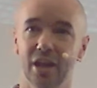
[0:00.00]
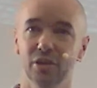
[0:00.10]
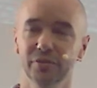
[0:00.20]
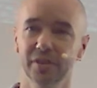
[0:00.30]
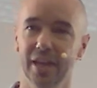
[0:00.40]

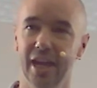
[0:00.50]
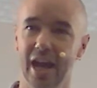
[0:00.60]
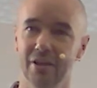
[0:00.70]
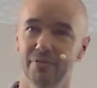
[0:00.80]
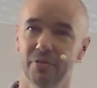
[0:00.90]
And often they
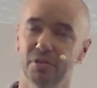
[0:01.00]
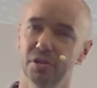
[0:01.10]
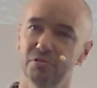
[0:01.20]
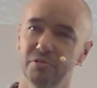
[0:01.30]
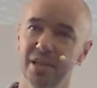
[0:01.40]
have
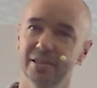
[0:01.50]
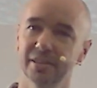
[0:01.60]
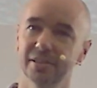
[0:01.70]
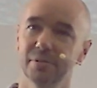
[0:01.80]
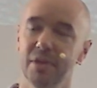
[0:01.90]
good
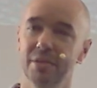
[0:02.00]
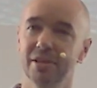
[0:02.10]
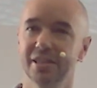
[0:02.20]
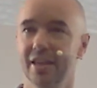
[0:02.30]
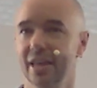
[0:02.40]
reason to
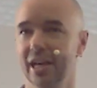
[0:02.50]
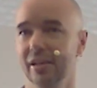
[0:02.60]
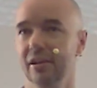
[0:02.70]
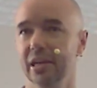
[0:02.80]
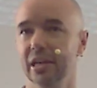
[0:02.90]
maybe take
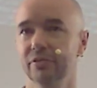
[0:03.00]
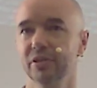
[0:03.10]
that line.